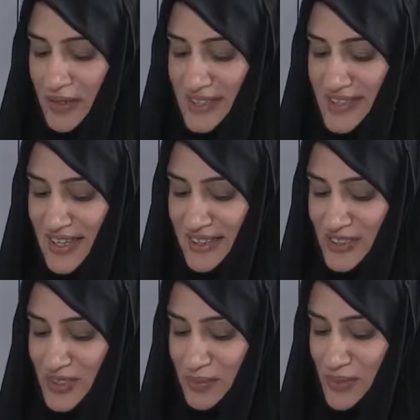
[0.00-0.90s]
this
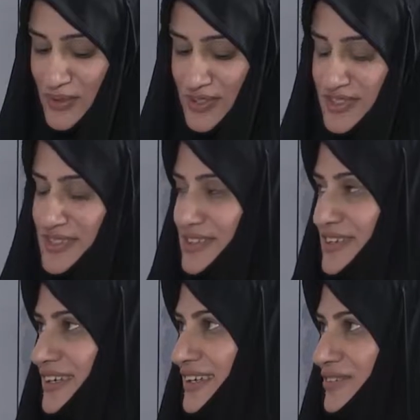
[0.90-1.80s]
energy boost
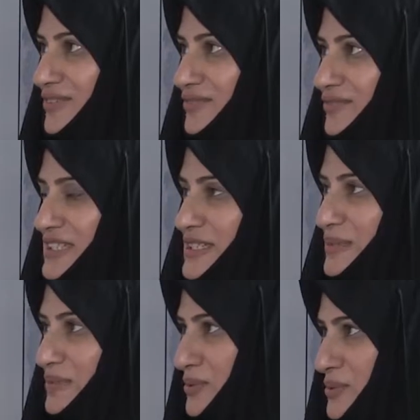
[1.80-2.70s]

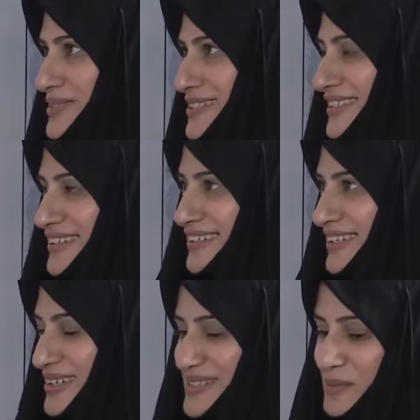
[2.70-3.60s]
vitamin boosting
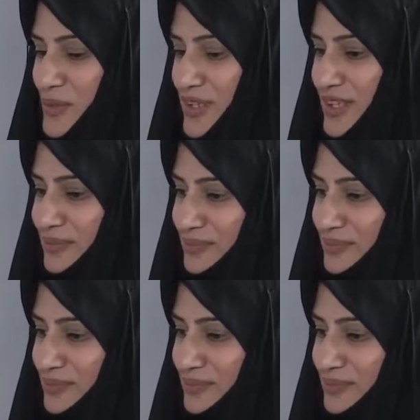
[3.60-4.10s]
uh, smoothie. or